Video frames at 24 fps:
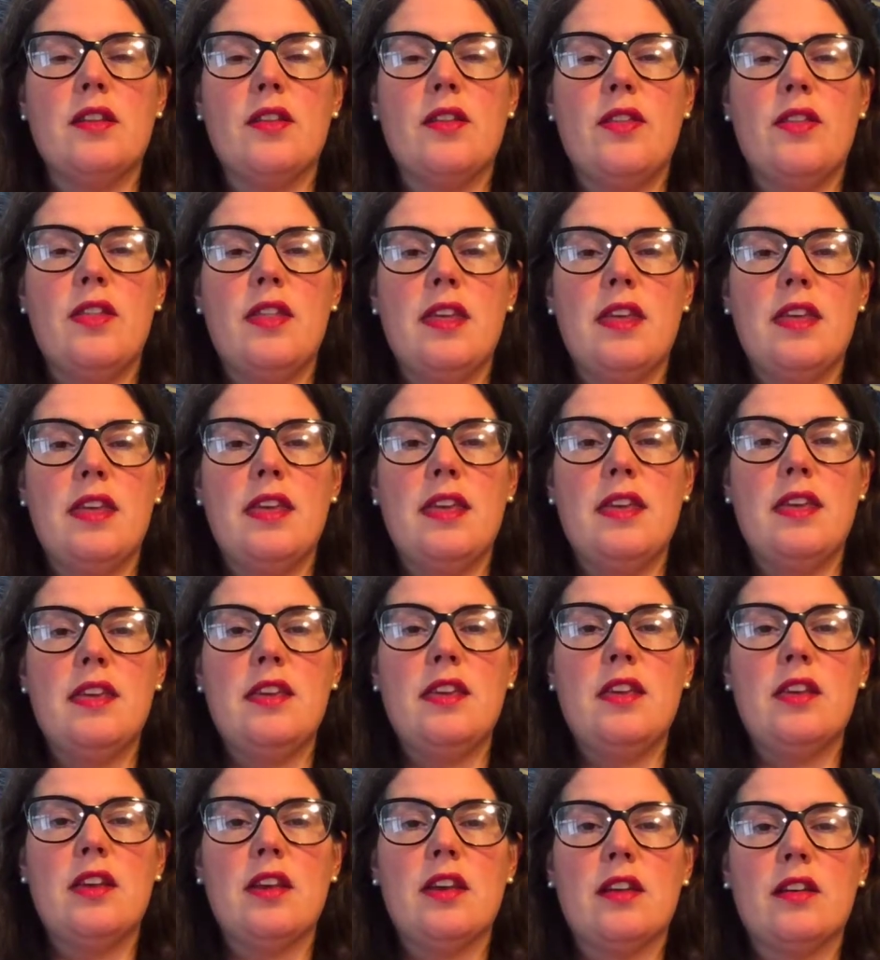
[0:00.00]

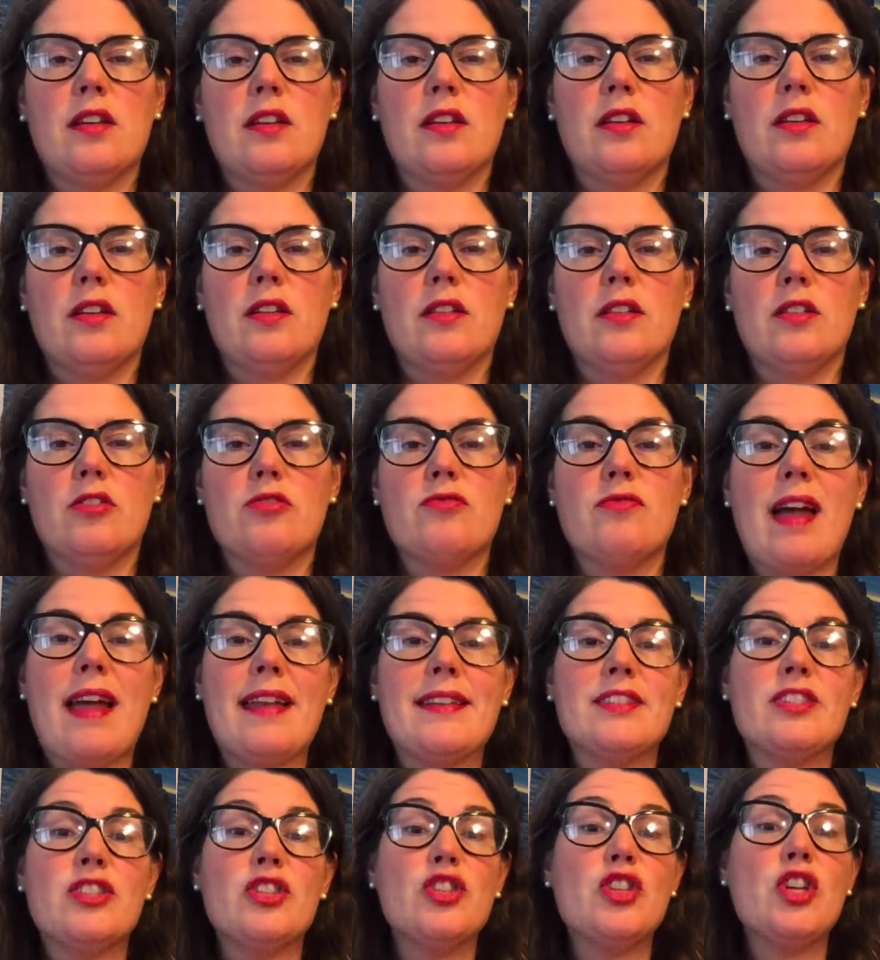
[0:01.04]
the
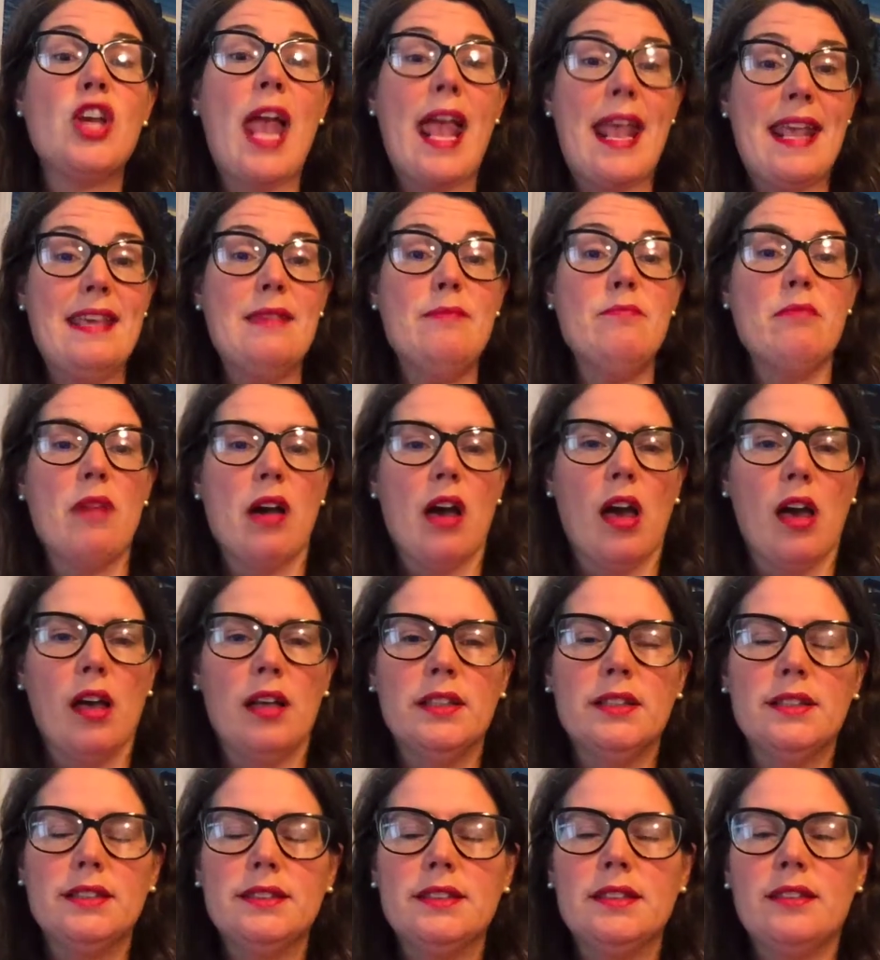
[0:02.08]
Grand Chamber,
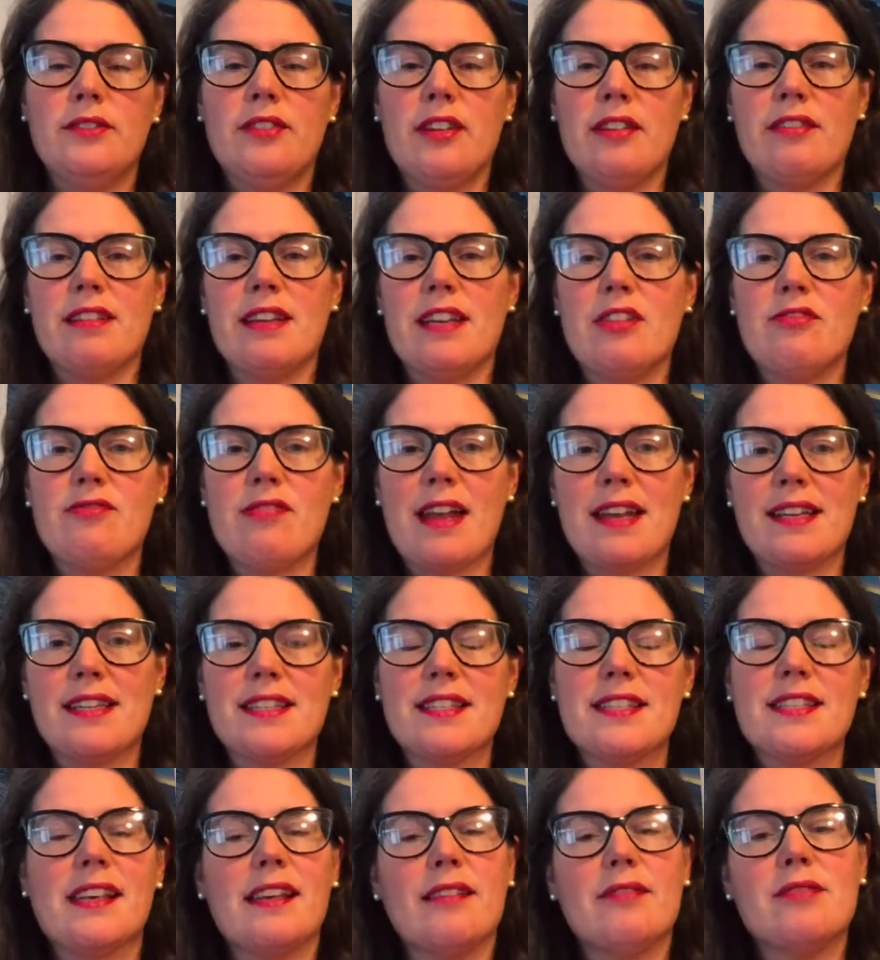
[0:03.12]
very grand
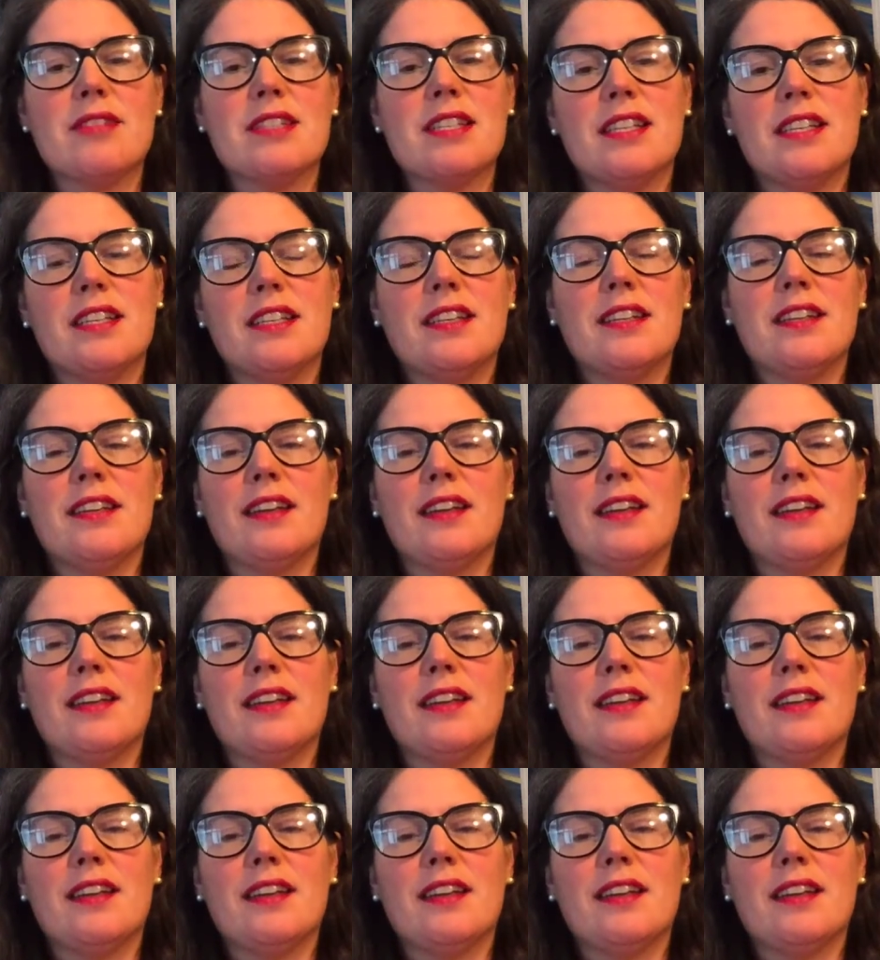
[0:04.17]
sounding